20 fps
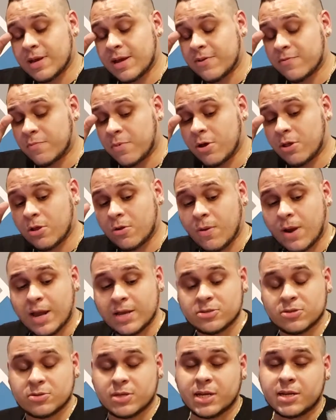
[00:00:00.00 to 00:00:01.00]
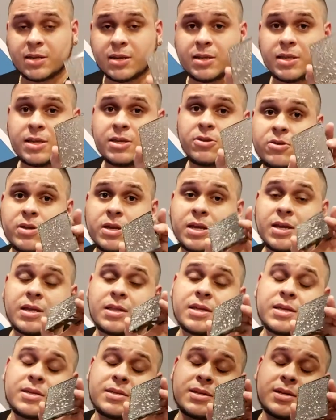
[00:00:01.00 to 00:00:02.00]
have polarizer, technically you can
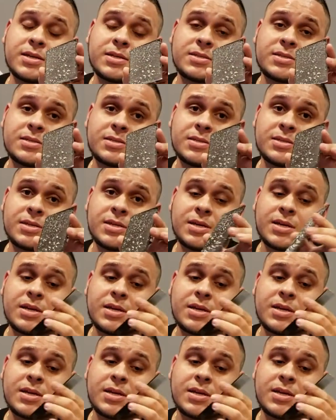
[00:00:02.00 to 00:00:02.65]
clean this